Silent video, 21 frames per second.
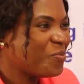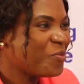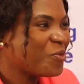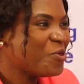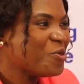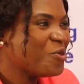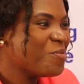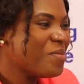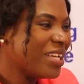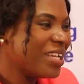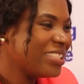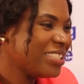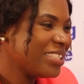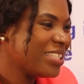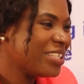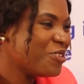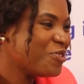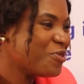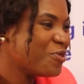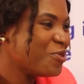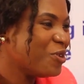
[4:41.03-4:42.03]
You
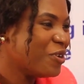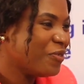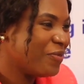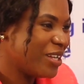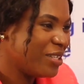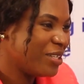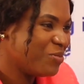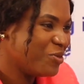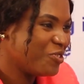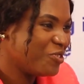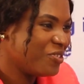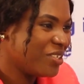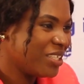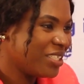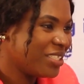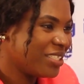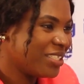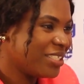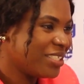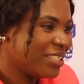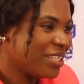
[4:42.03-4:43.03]
mentioned School of
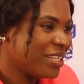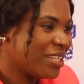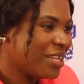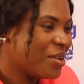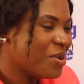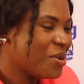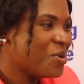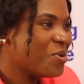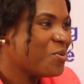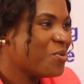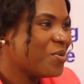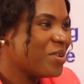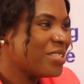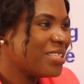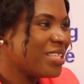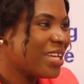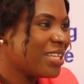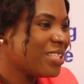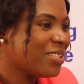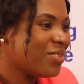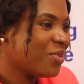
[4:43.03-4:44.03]
Administration. Was
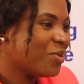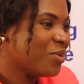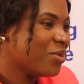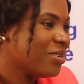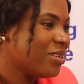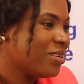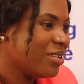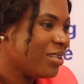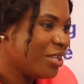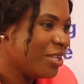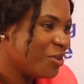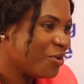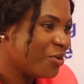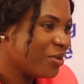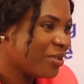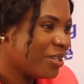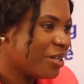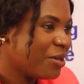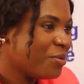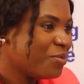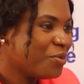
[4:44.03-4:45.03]
that on
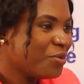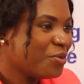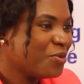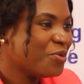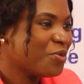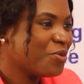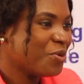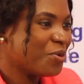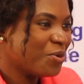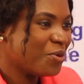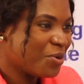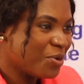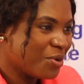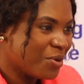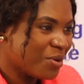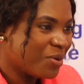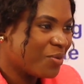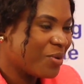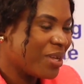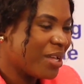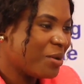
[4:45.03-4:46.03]
Legon campus
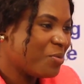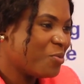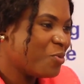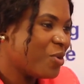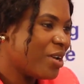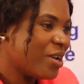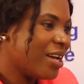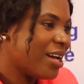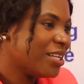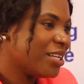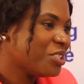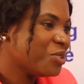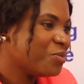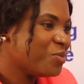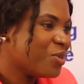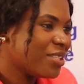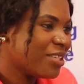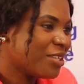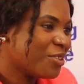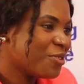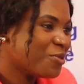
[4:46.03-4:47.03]
or where
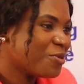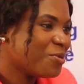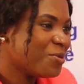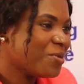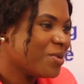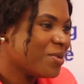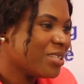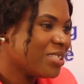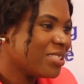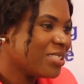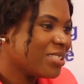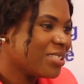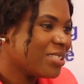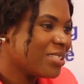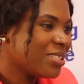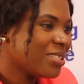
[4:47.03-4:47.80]
Achimota School is?